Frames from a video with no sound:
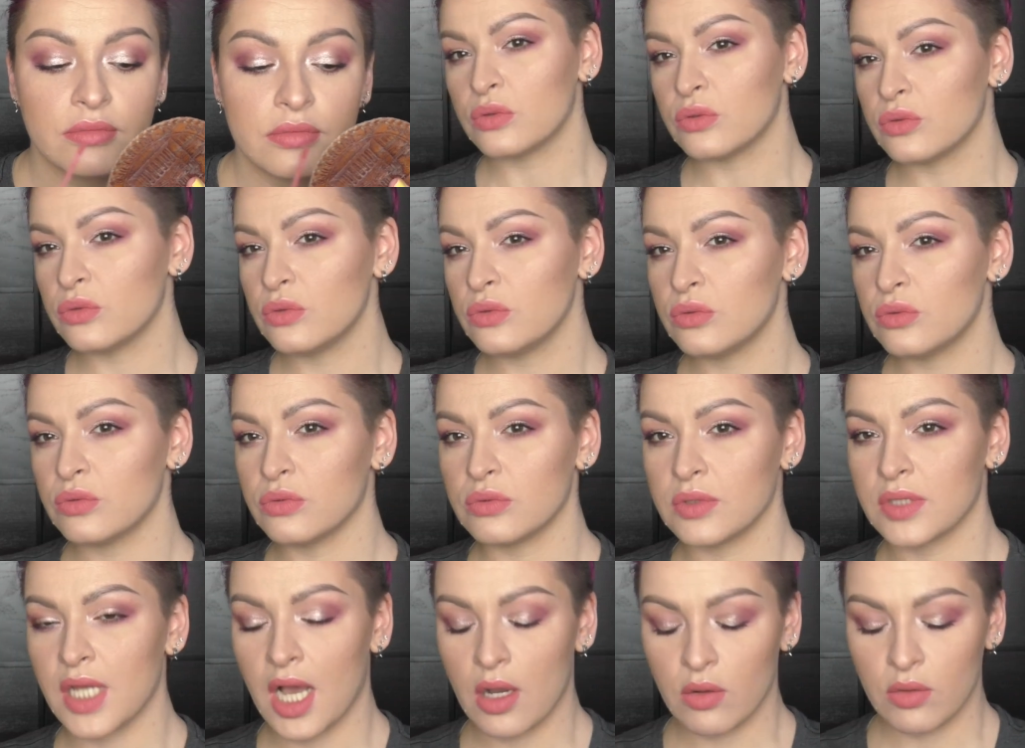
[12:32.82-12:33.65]

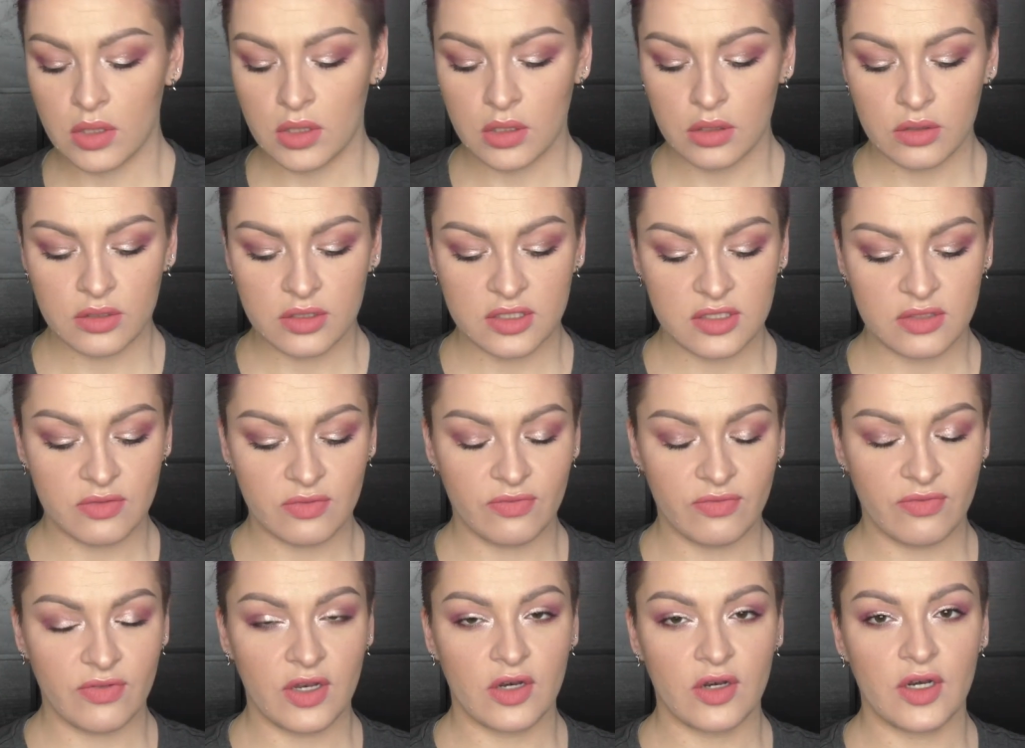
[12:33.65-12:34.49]
Ooh, now it looks
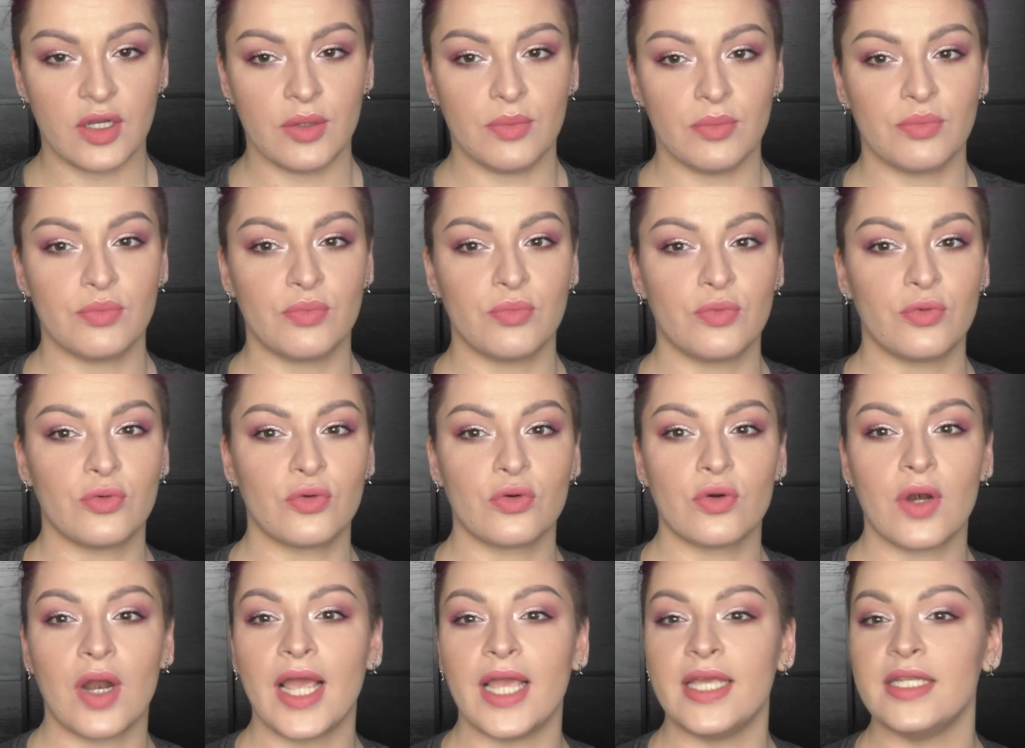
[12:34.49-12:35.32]
very
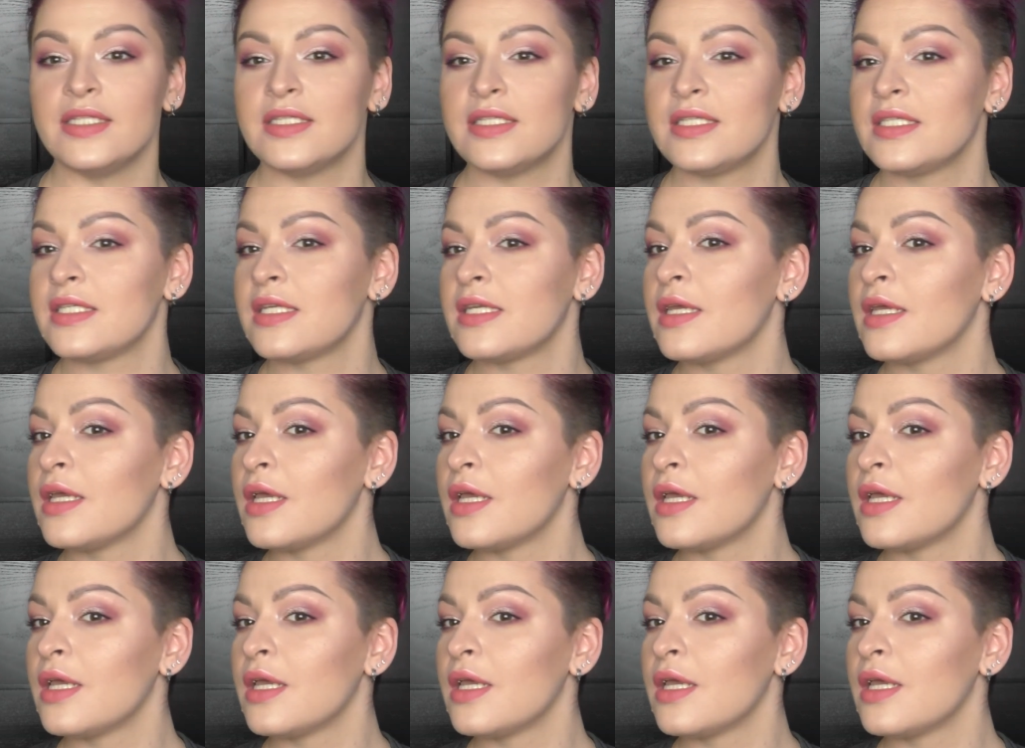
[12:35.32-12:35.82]
bright,